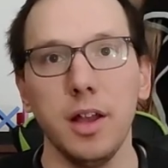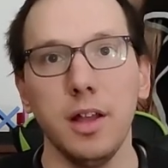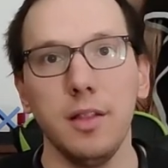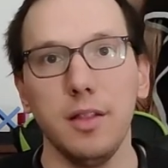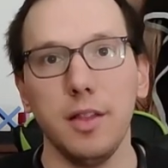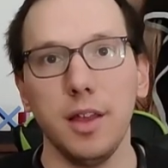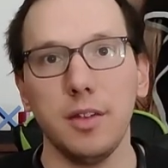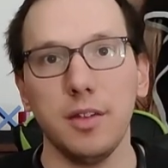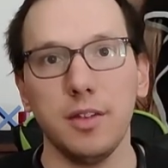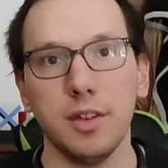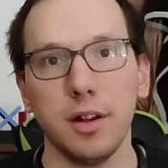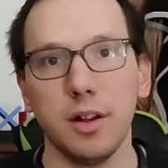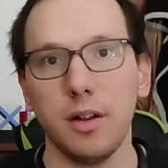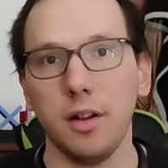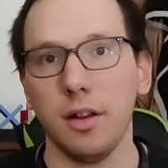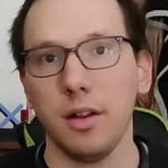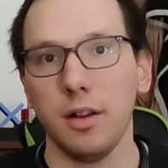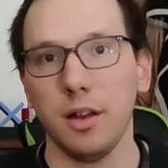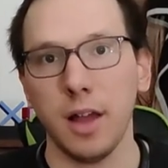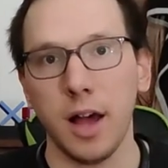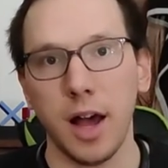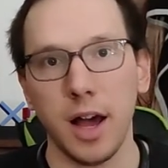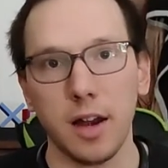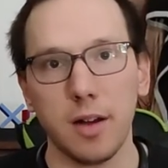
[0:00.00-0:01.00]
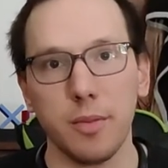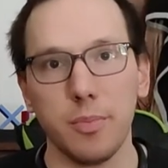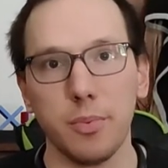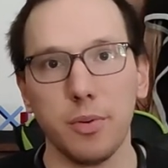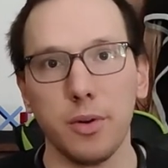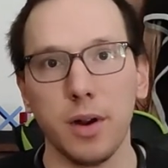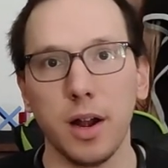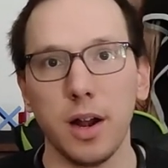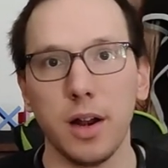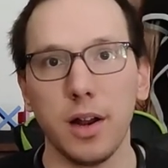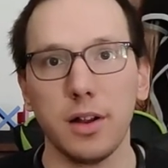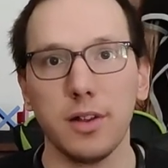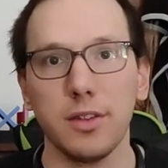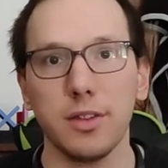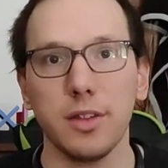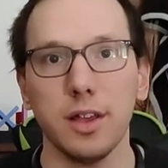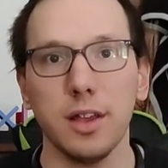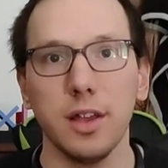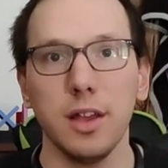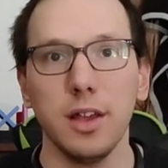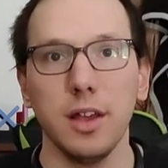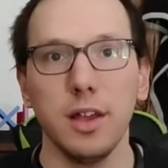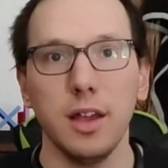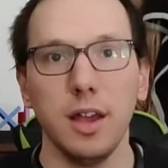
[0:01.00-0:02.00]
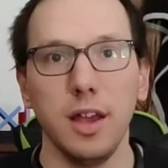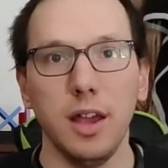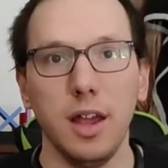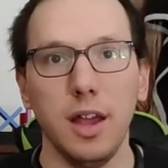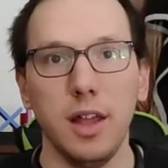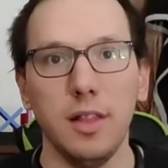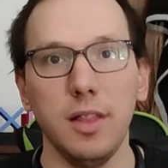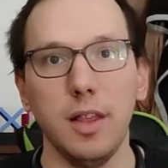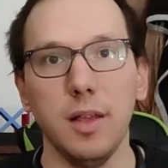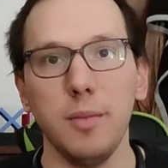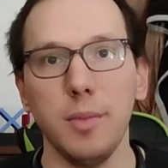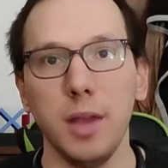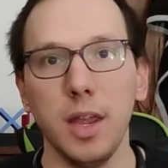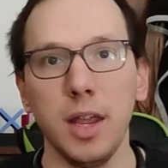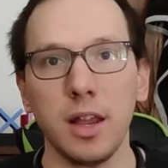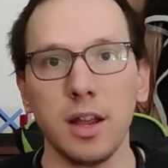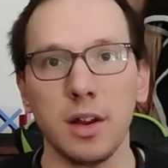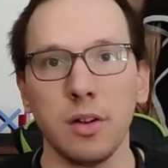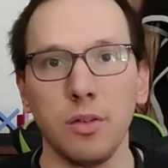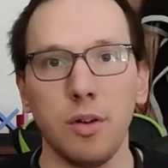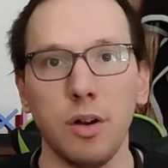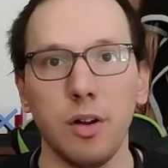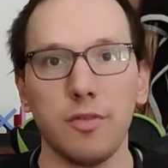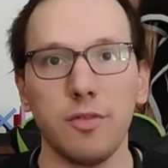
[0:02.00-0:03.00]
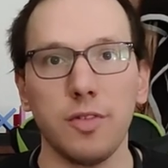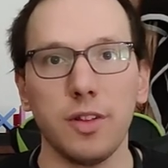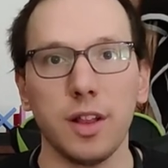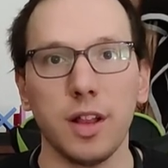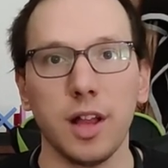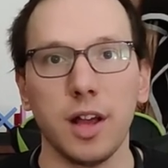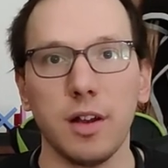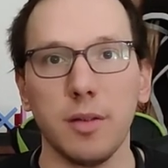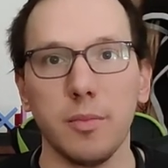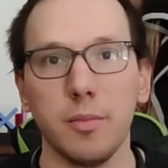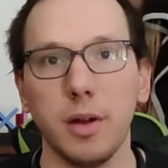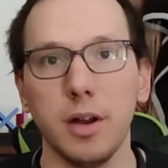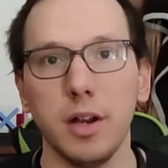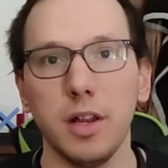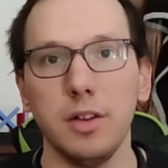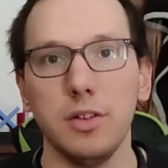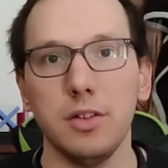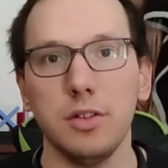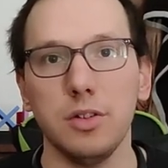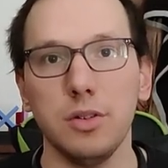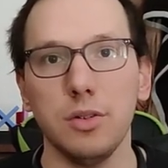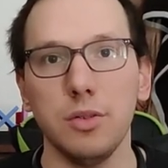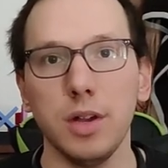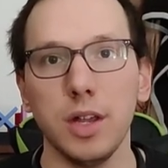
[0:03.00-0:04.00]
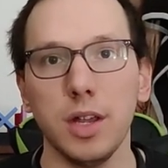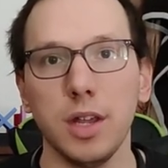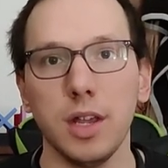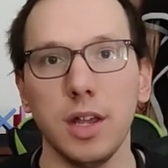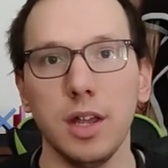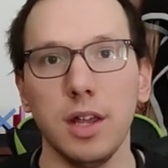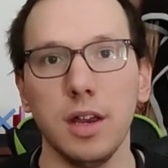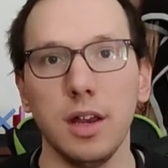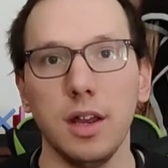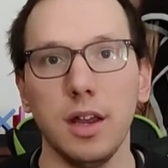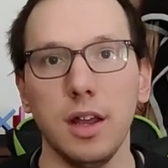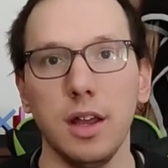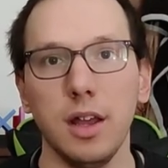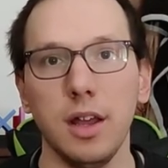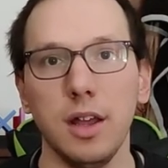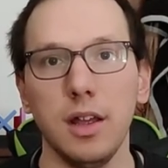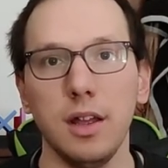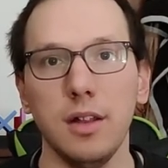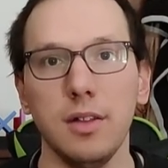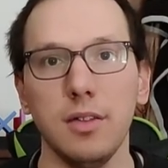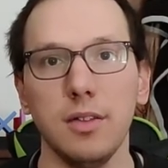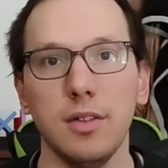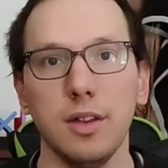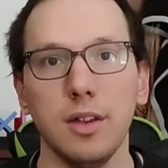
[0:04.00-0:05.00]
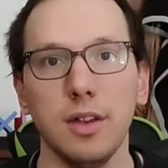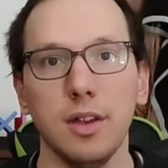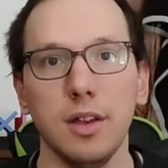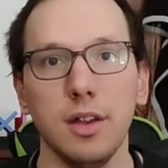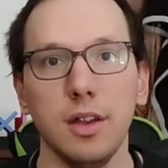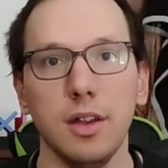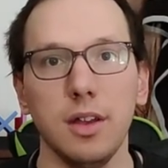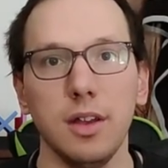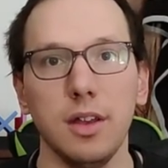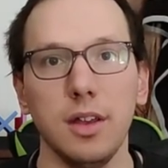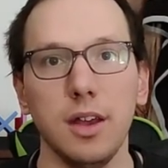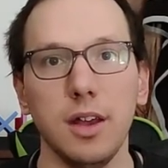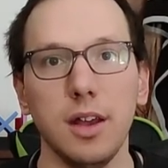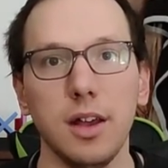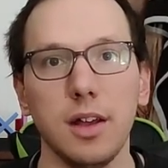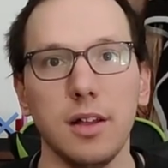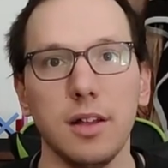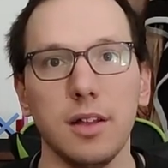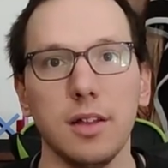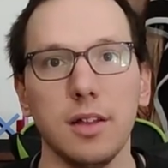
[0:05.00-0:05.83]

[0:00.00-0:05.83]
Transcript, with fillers: They sell a lot of products and they make an awful lot of money doing it and yeah.